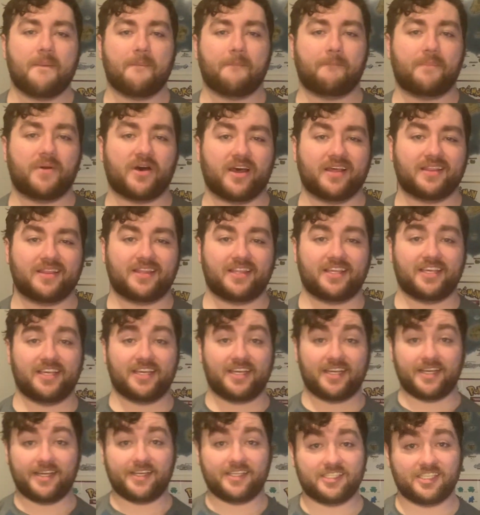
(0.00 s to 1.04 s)
But the
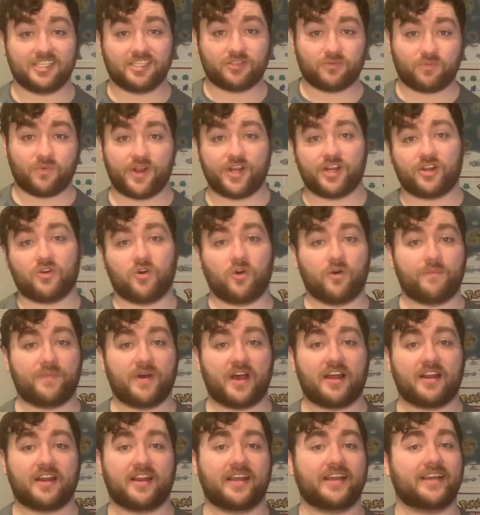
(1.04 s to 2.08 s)
easiest way to go
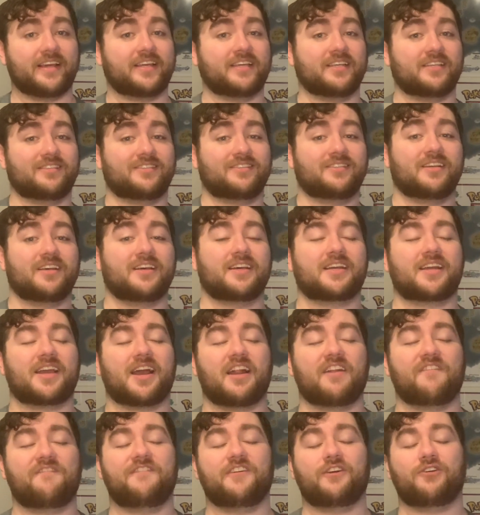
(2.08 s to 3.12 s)
about it is kind
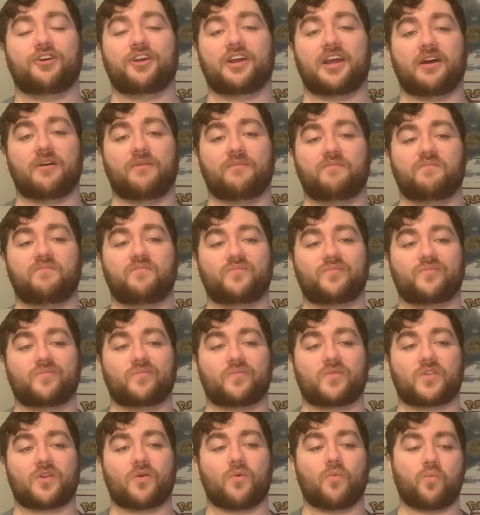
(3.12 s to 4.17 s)
of figuring out
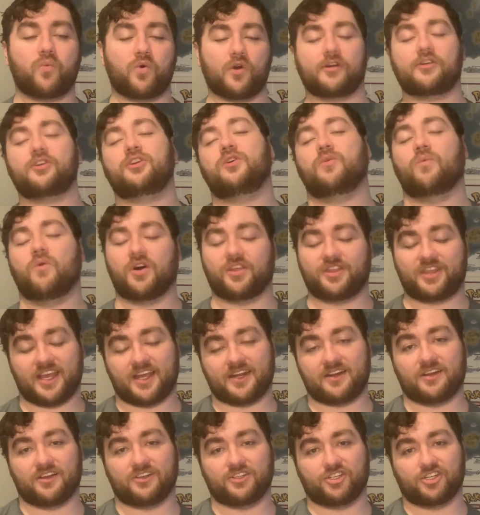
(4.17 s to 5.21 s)
where you want that
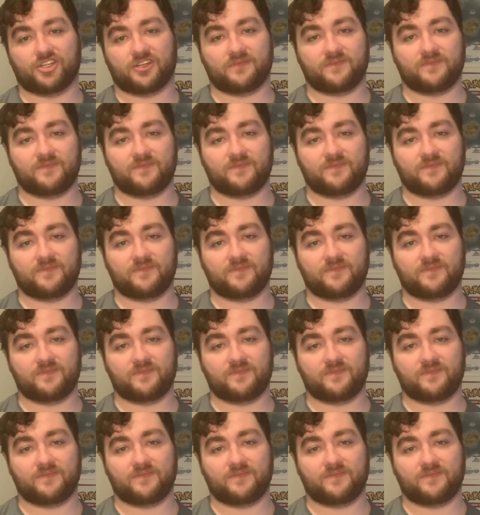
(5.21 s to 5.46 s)
dungeon.